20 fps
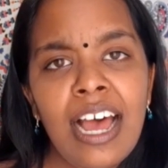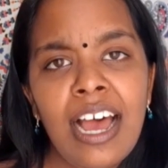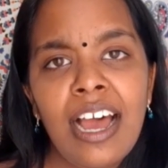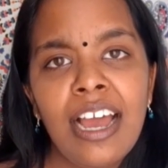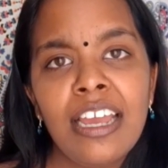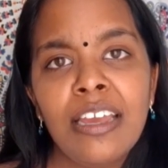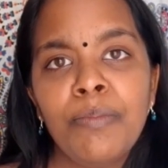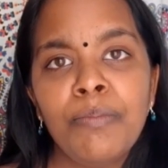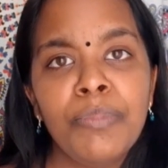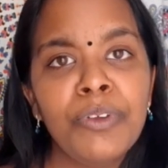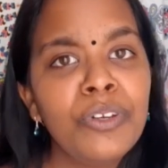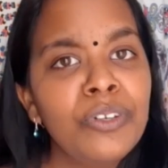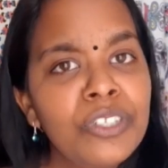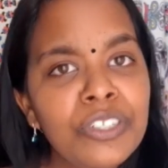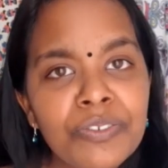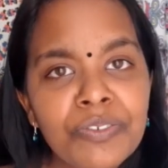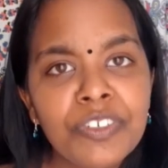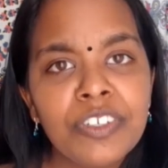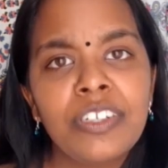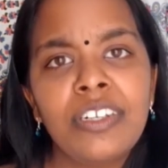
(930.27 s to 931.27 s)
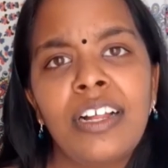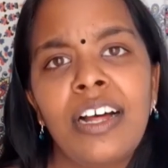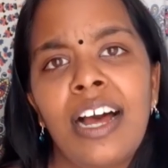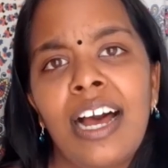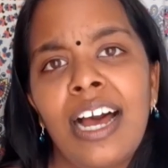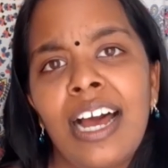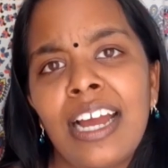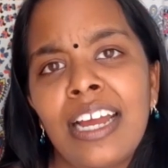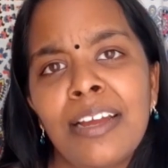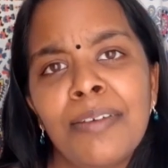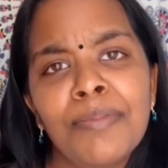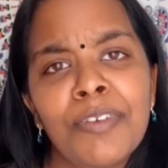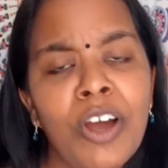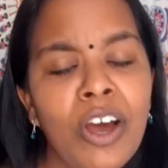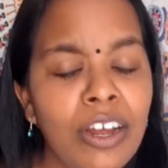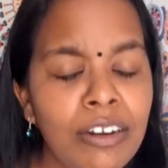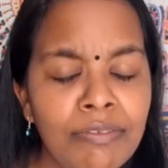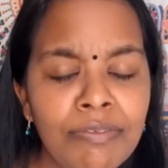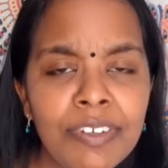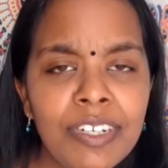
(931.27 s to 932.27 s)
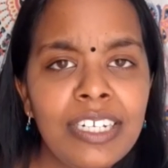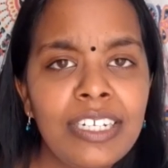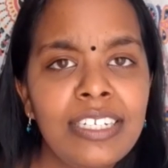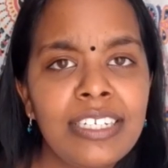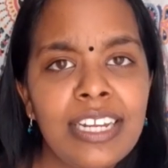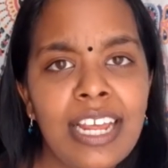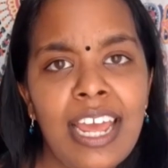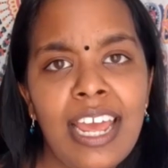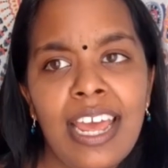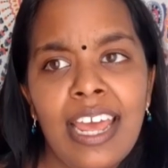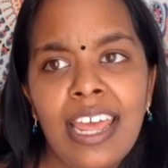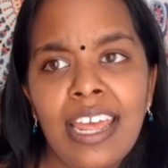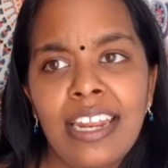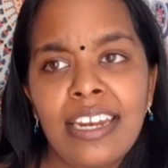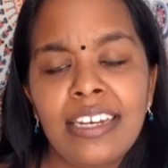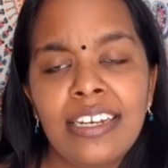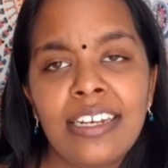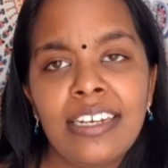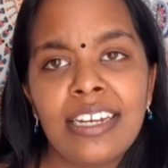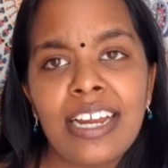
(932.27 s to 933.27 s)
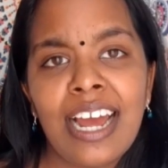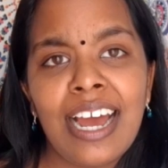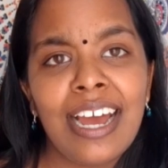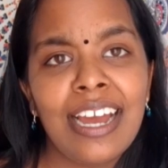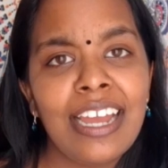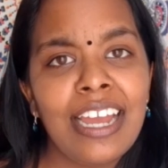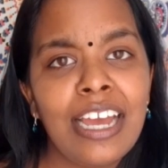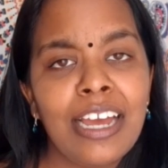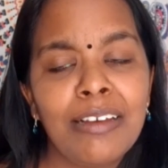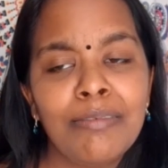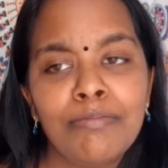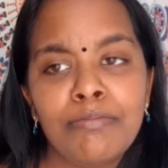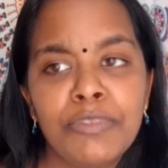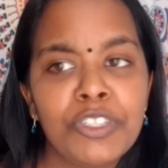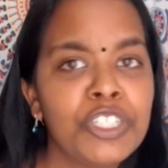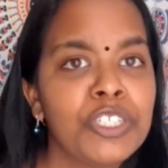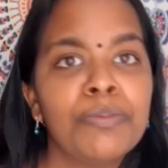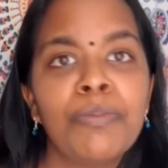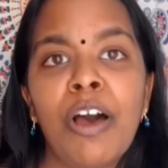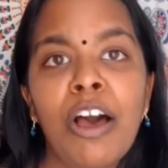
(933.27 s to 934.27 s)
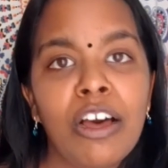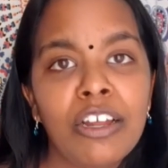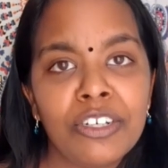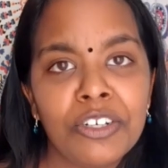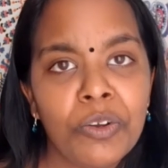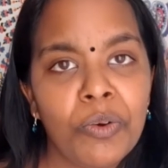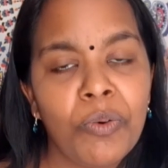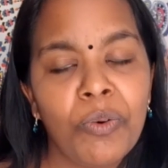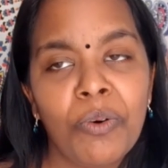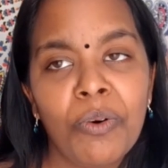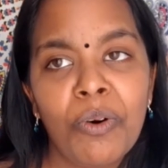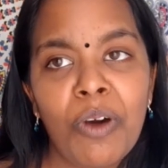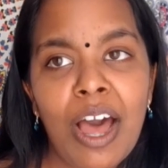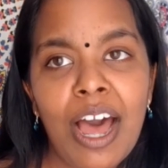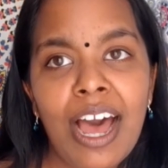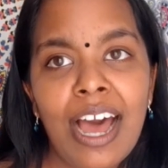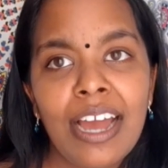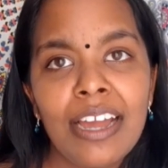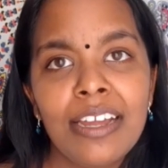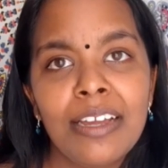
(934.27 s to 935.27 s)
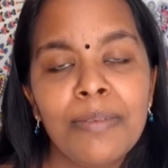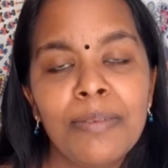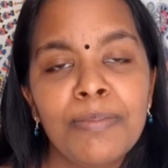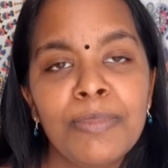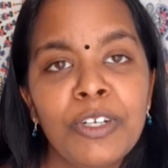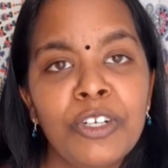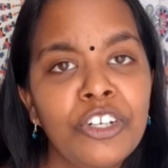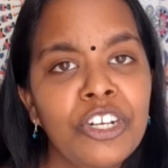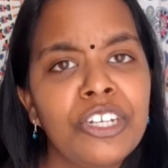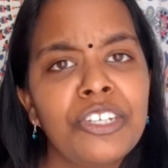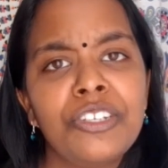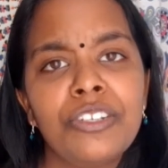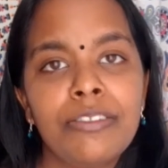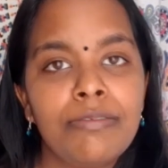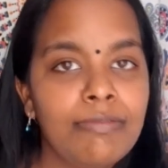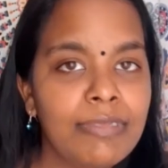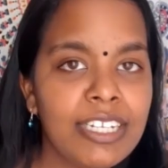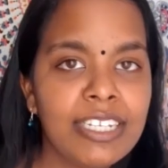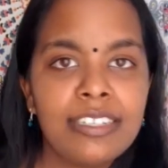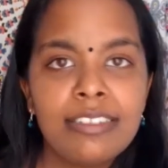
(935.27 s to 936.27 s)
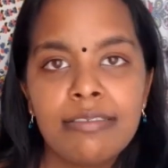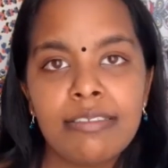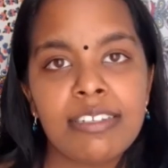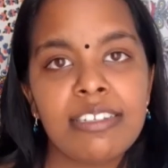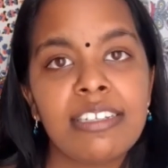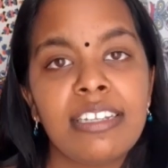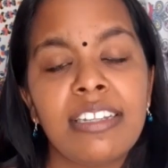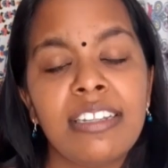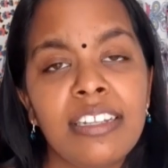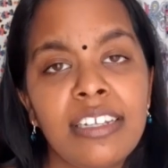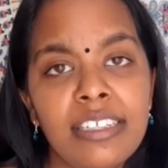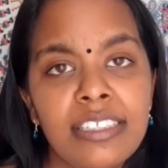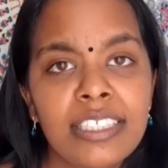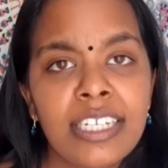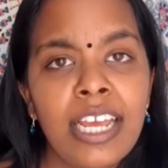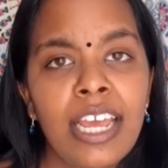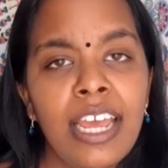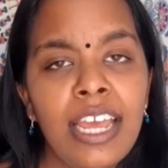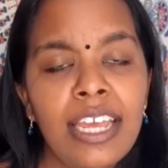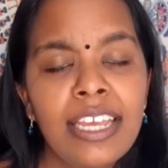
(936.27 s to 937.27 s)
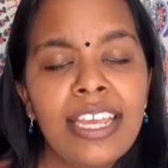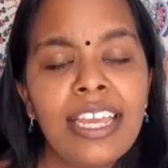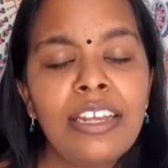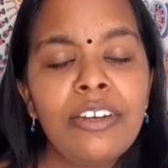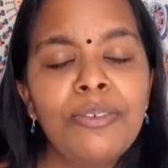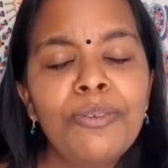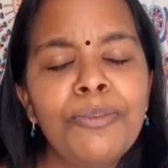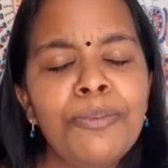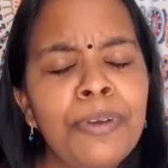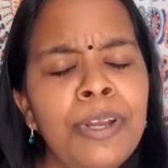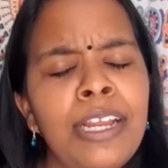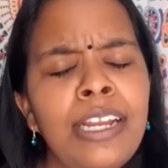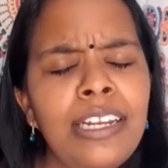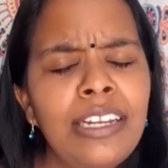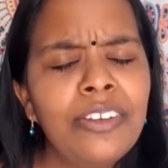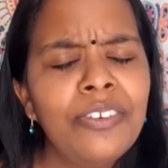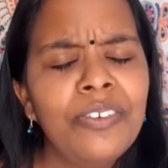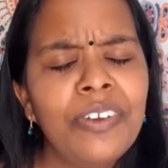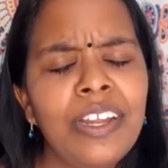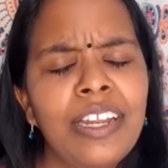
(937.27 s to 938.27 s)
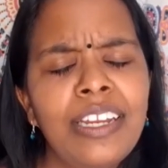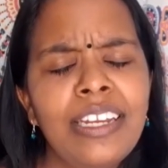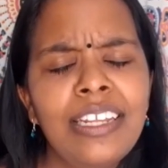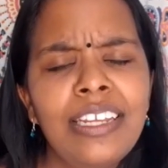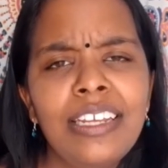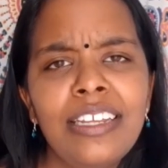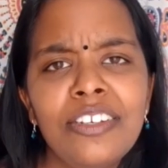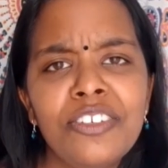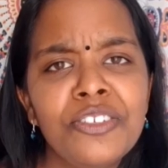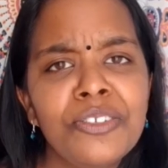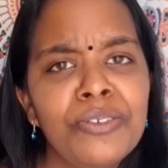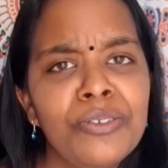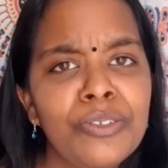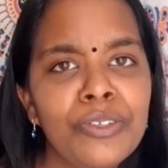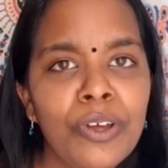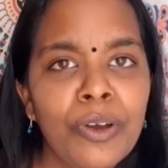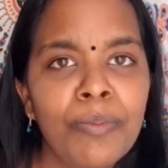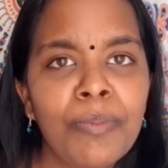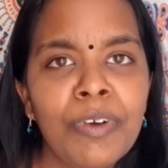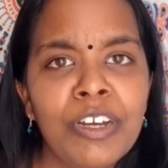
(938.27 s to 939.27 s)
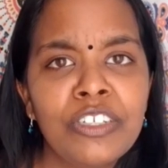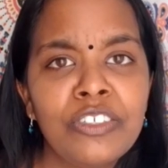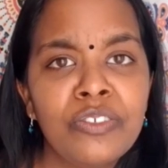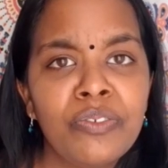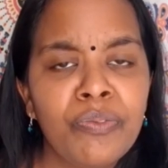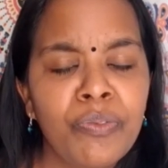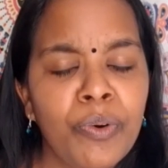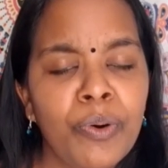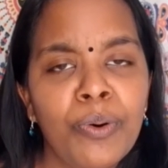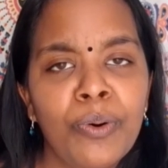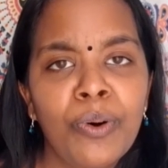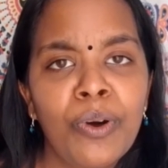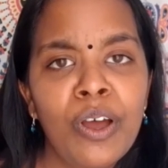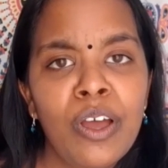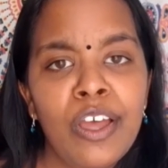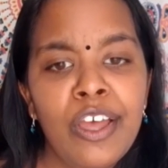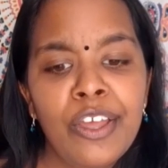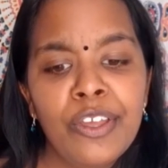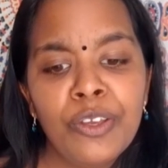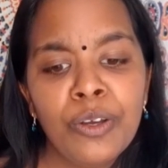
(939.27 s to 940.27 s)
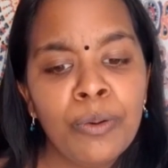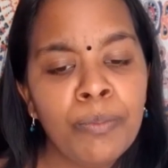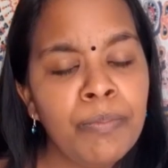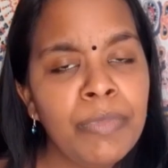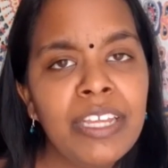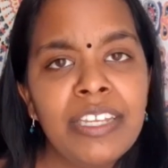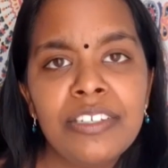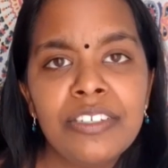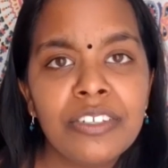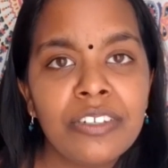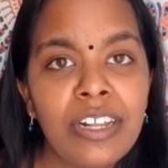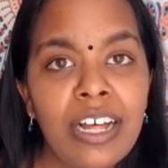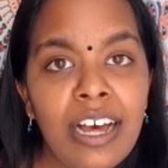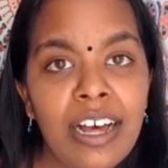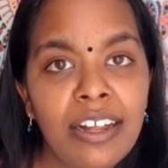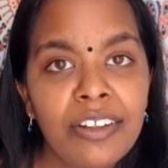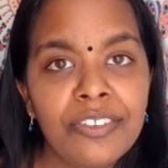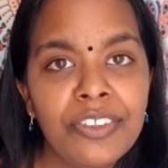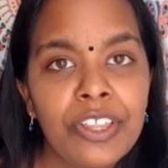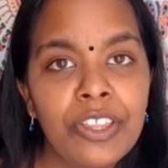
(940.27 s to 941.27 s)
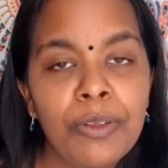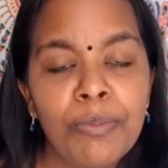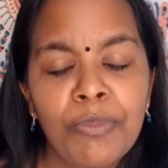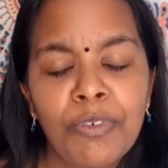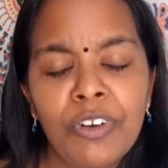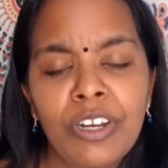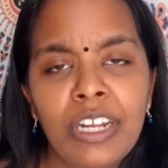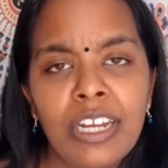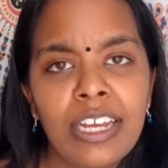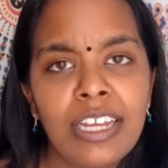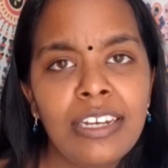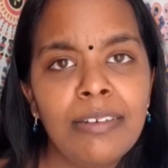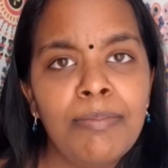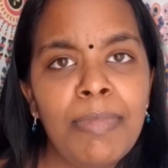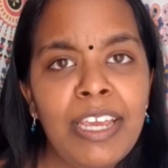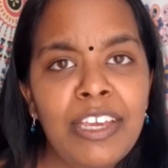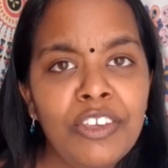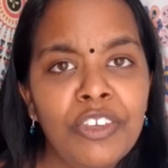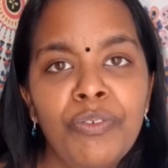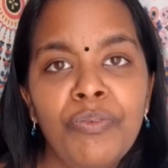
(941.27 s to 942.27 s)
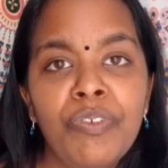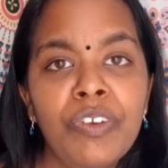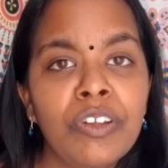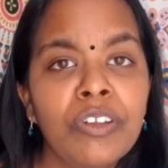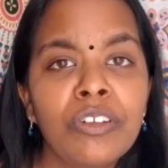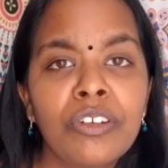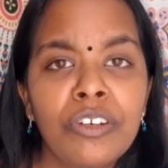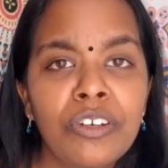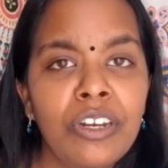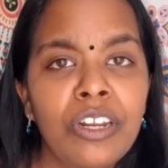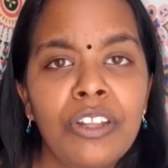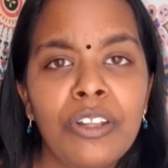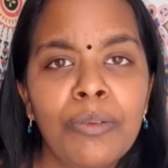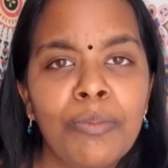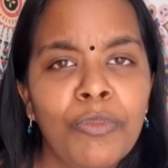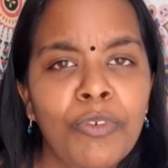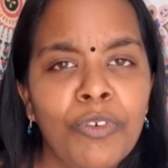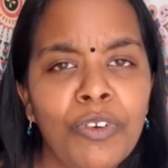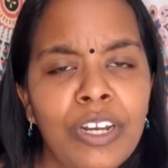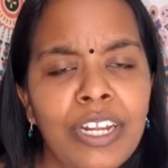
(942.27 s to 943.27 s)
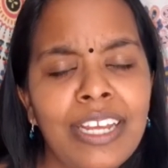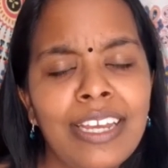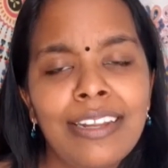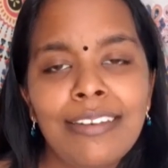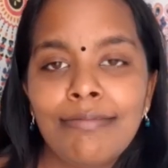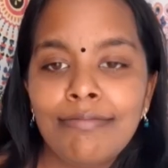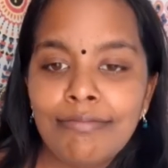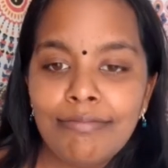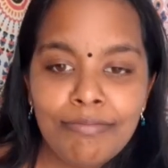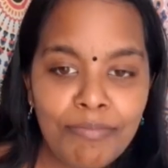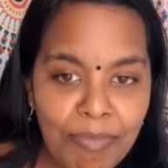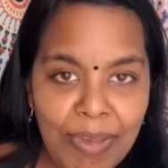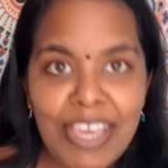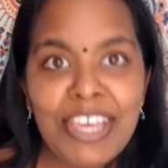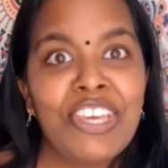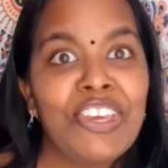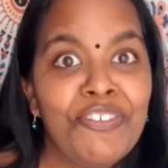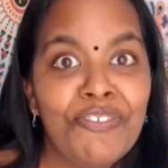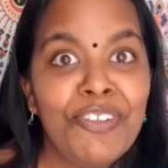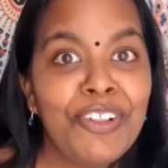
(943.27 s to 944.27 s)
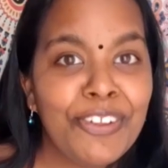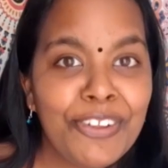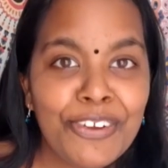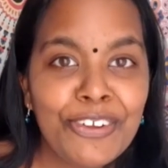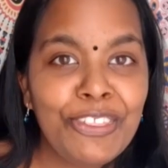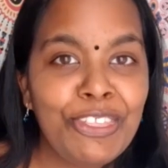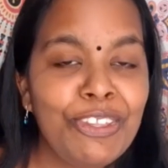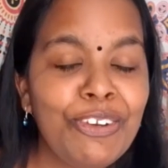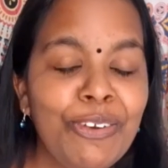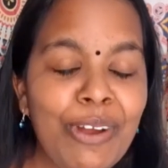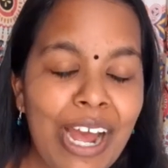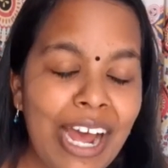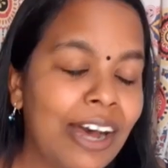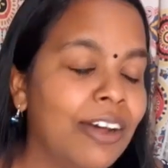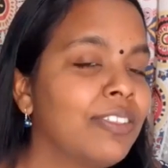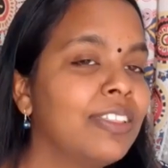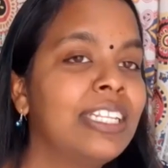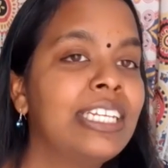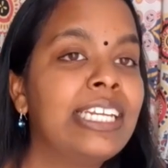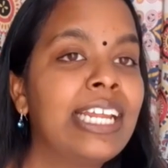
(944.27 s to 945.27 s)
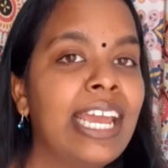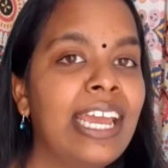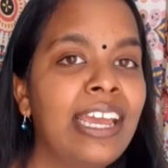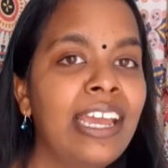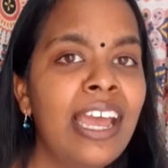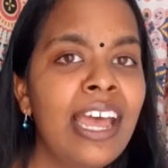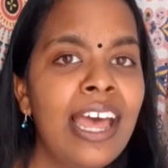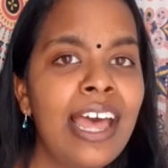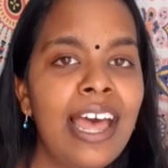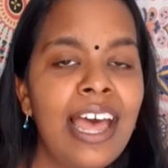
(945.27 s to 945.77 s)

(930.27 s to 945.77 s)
I am beautiful, I am confident, and I am smart, or I am good at this, this, and this, can really, really do so much for your mental health in the morning and make you feel good in the morning and make you feel good throughout the day.